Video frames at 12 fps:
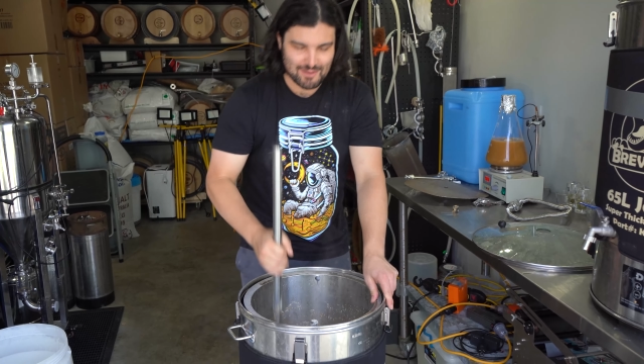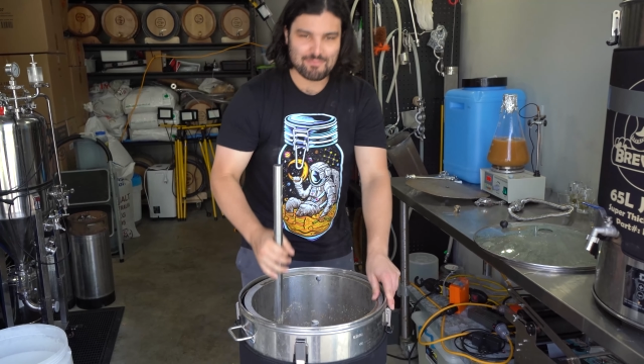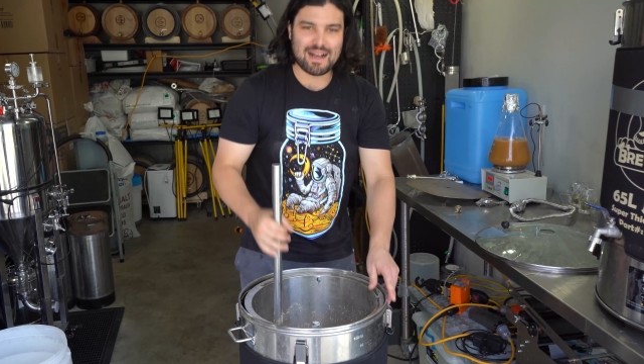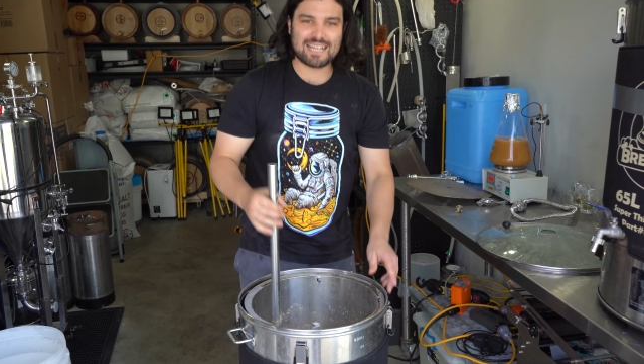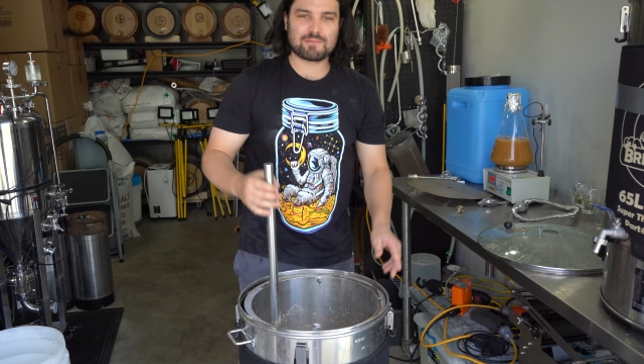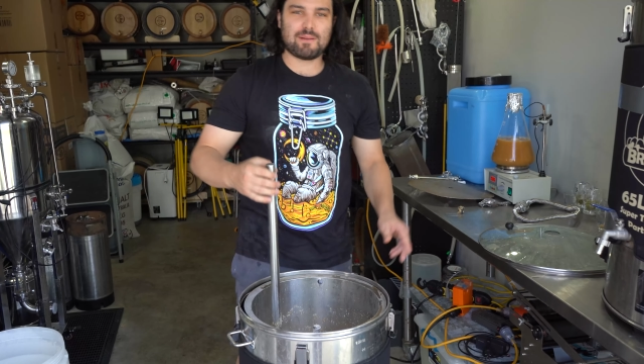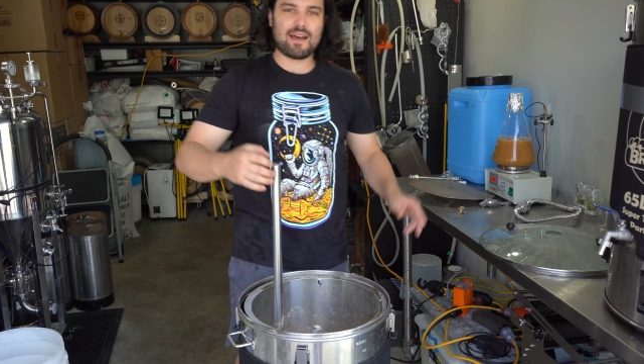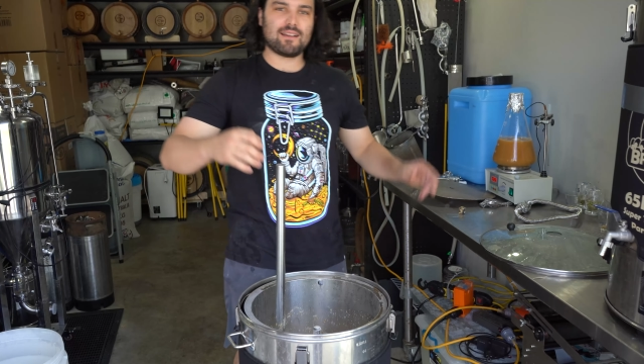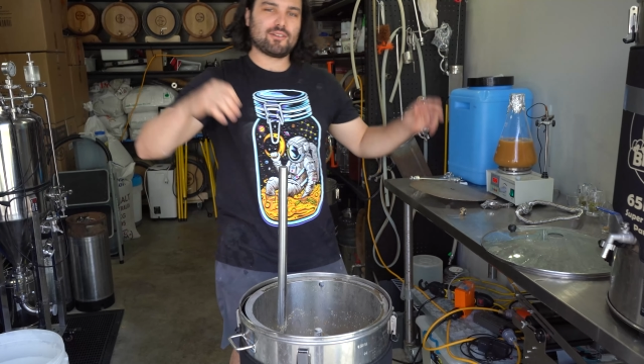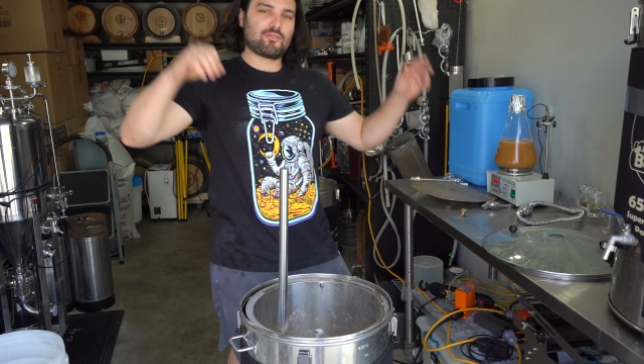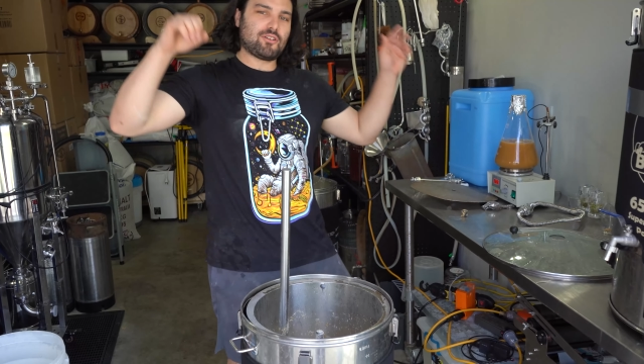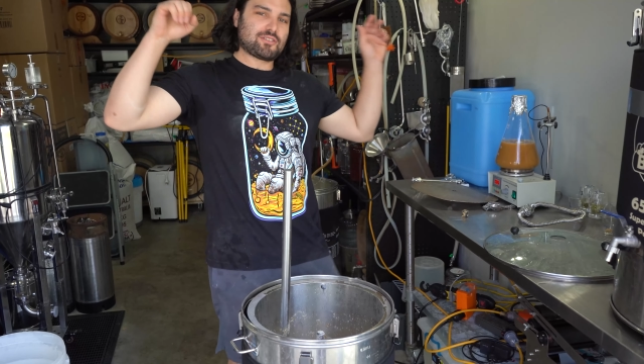Mash
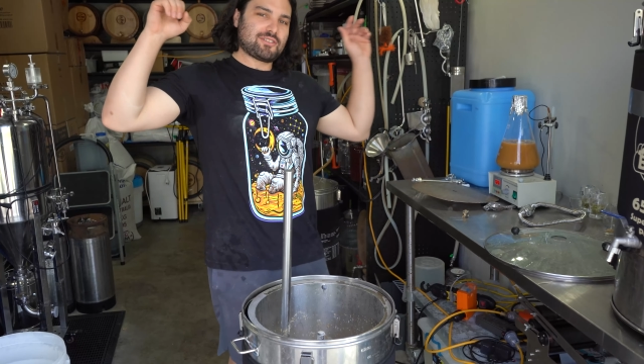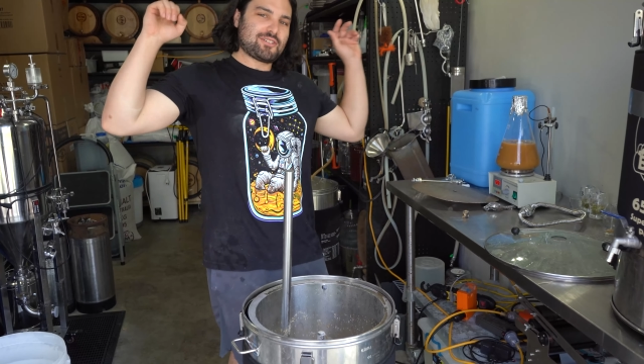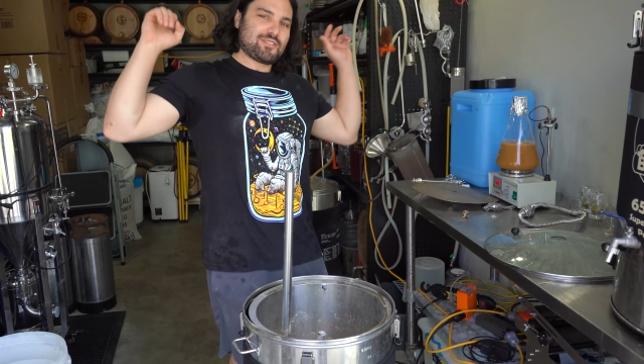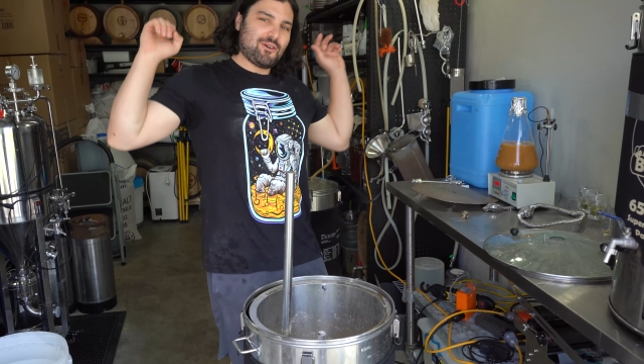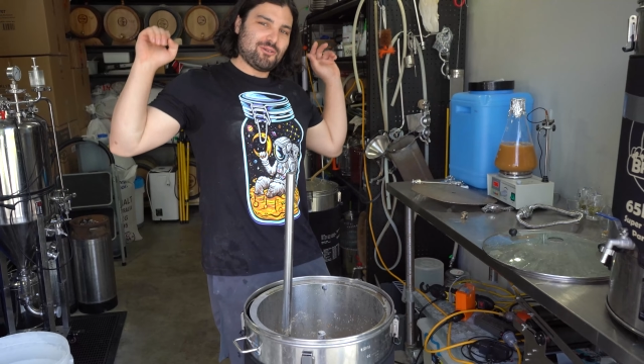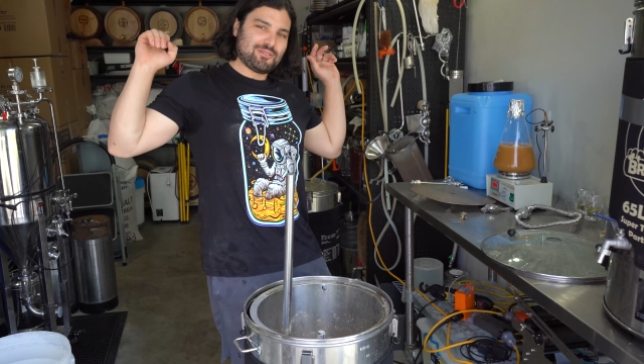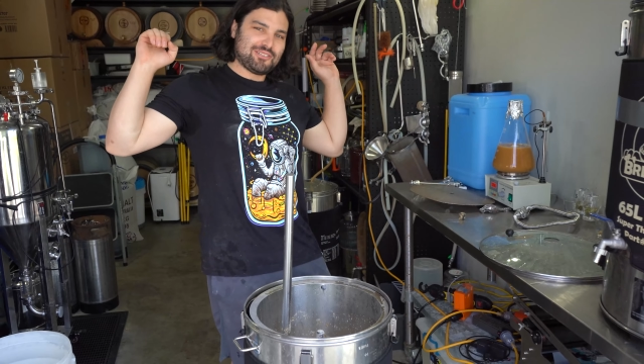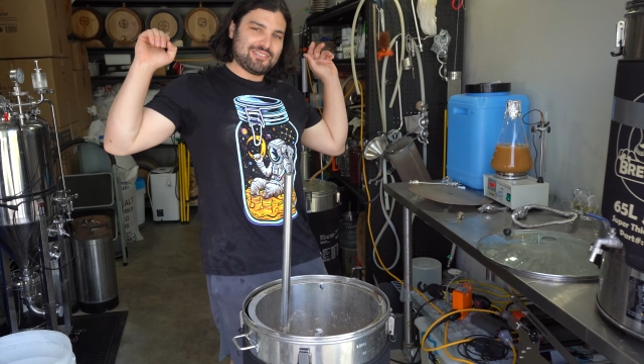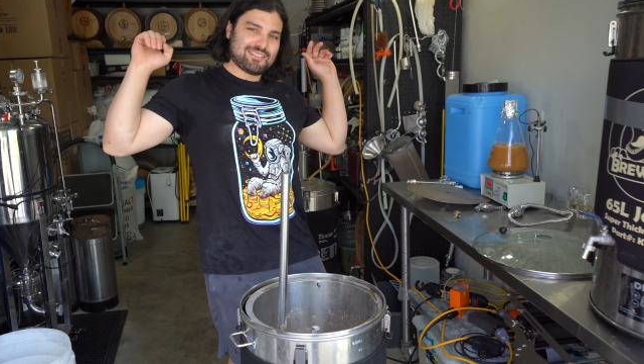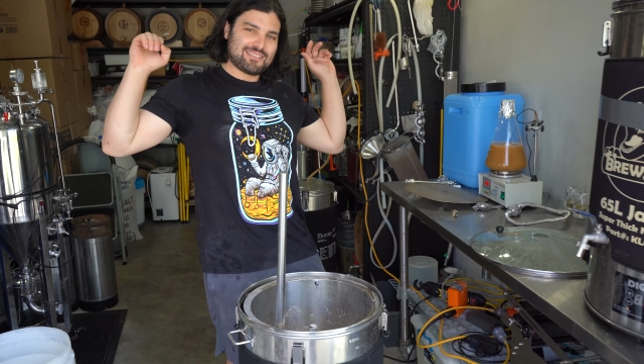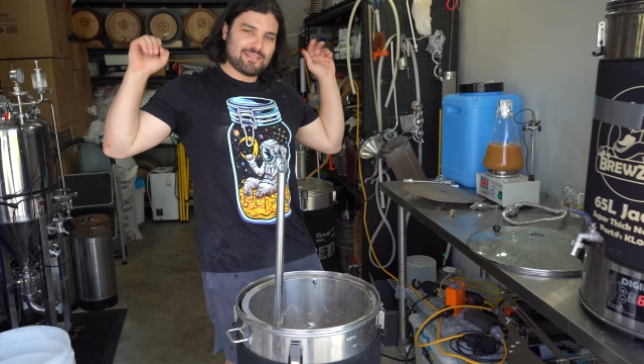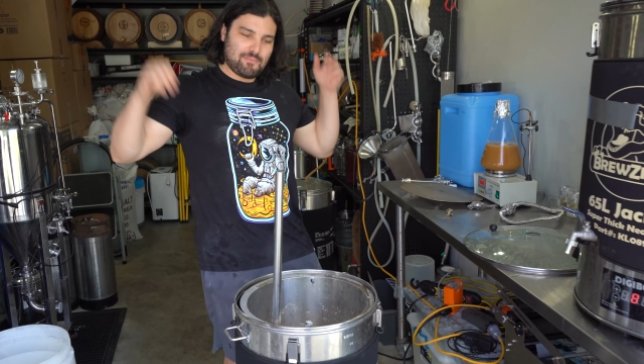paddle across the
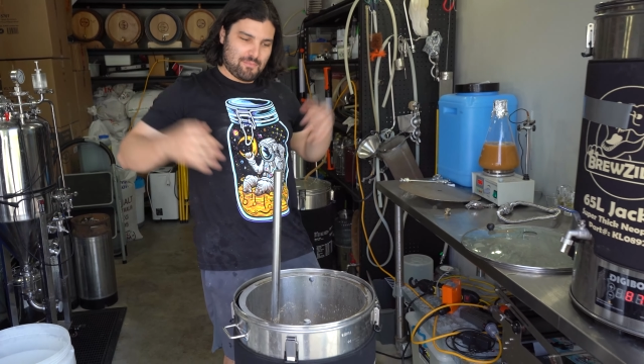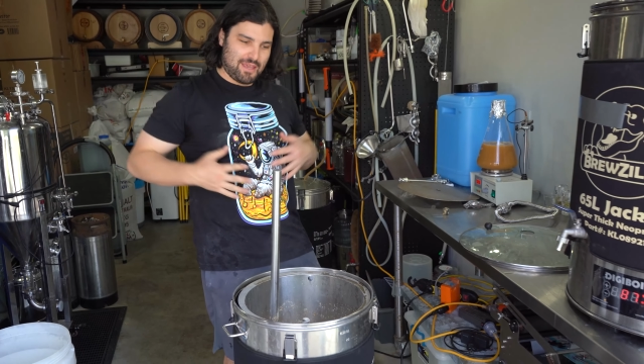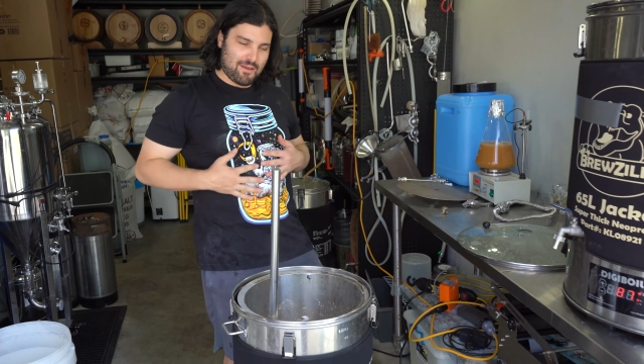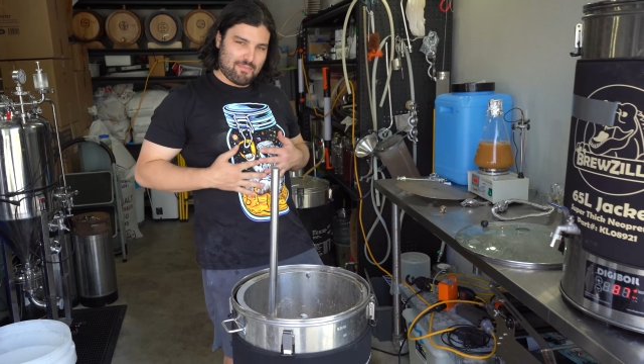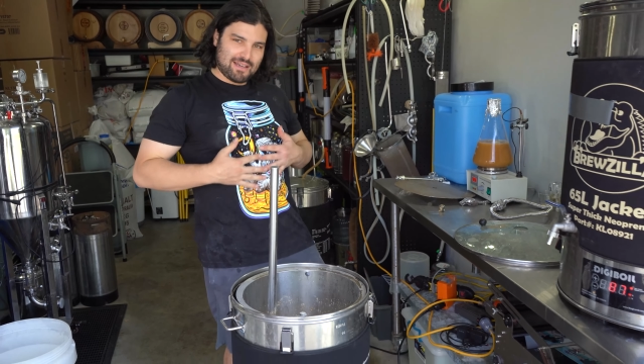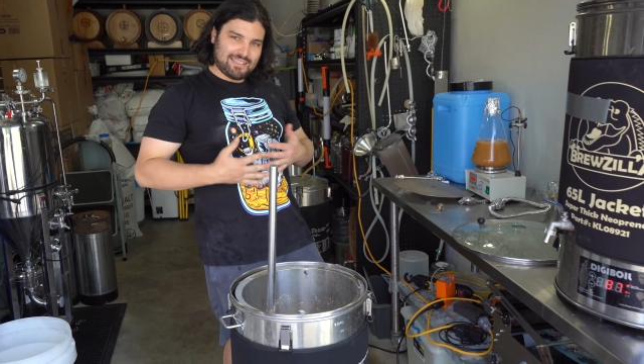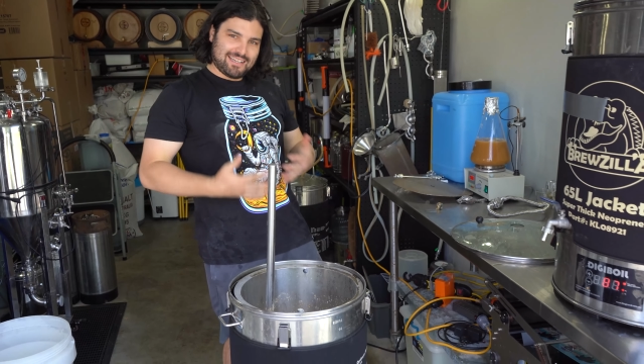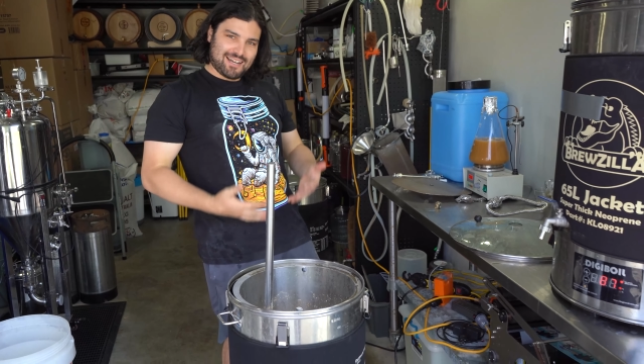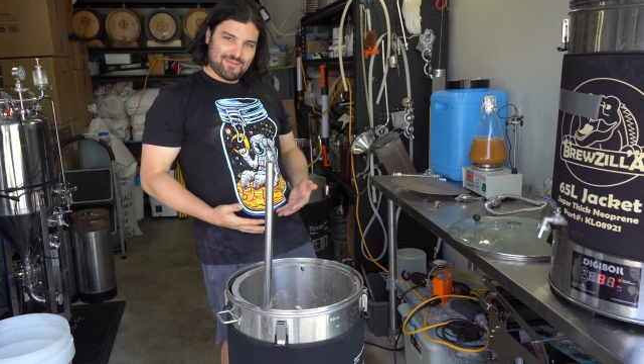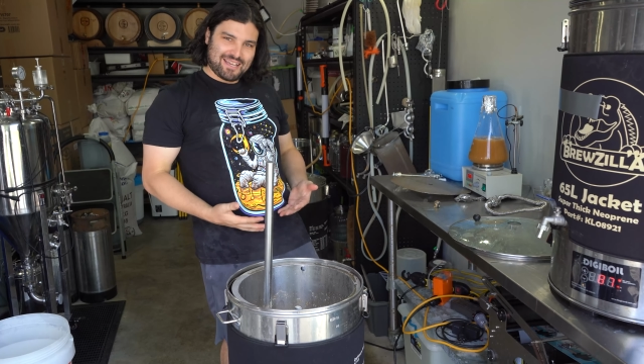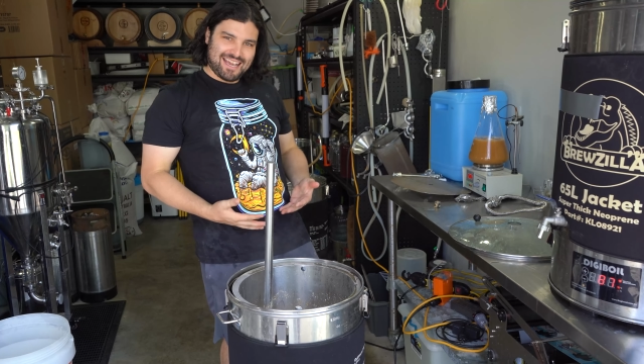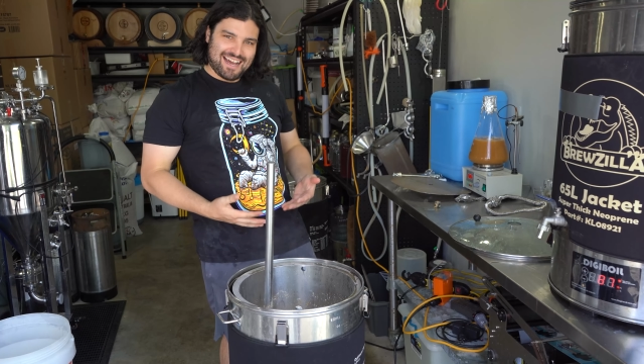shoulders, beer belly
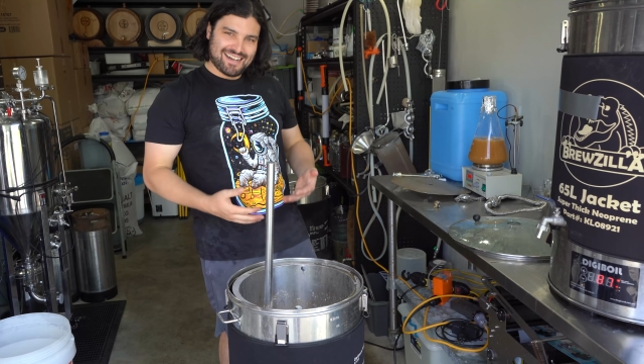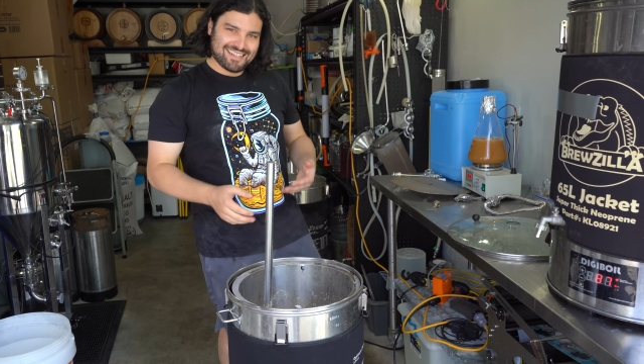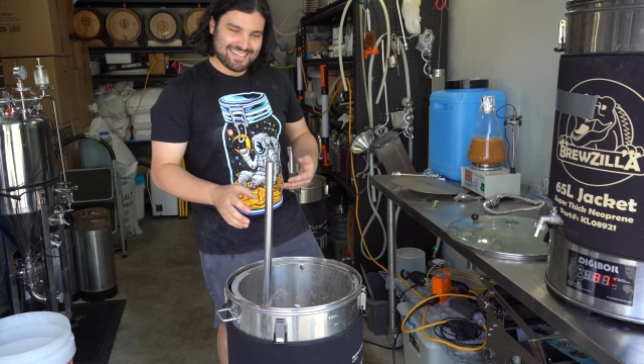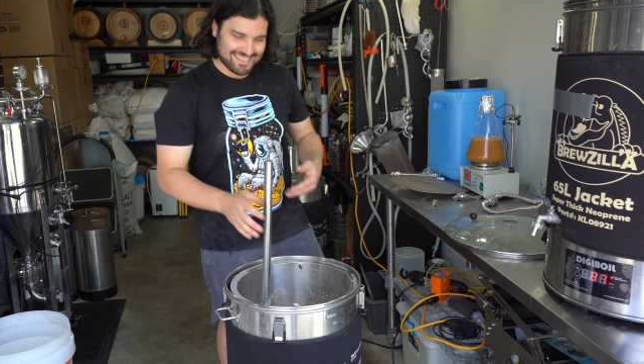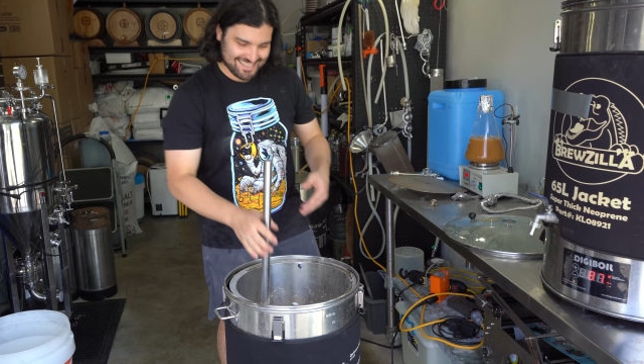coming out.